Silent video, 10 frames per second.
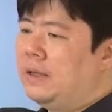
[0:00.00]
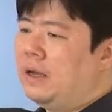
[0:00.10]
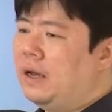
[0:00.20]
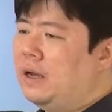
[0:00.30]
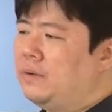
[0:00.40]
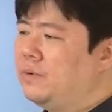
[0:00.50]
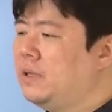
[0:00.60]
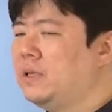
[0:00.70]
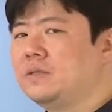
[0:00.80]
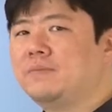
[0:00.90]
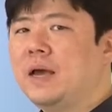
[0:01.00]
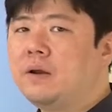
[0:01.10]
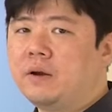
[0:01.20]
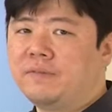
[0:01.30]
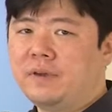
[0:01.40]
it really doesn't
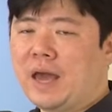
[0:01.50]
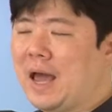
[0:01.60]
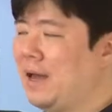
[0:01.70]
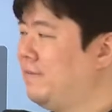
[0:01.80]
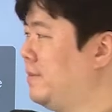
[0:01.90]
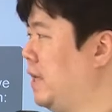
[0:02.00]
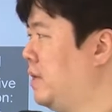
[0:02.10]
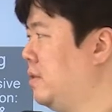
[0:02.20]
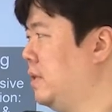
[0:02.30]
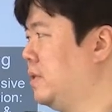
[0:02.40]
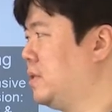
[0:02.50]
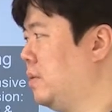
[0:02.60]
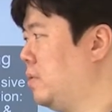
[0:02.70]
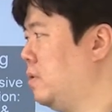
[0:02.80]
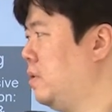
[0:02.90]
matter if you have taken the
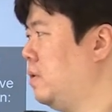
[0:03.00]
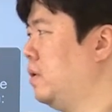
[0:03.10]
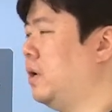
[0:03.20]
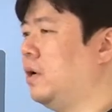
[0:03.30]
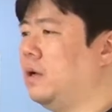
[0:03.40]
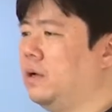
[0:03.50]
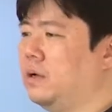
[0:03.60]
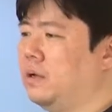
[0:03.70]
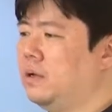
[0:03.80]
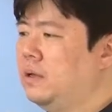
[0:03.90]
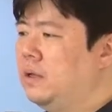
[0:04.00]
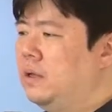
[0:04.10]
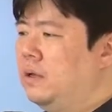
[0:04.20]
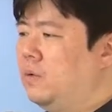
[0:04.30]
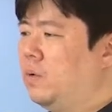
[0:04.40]
summer
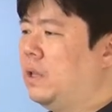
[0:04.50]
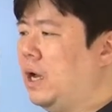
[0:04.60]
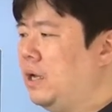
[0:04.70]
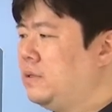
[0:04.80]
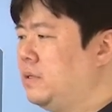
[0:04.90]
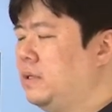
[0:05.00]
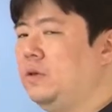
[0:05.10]
or not.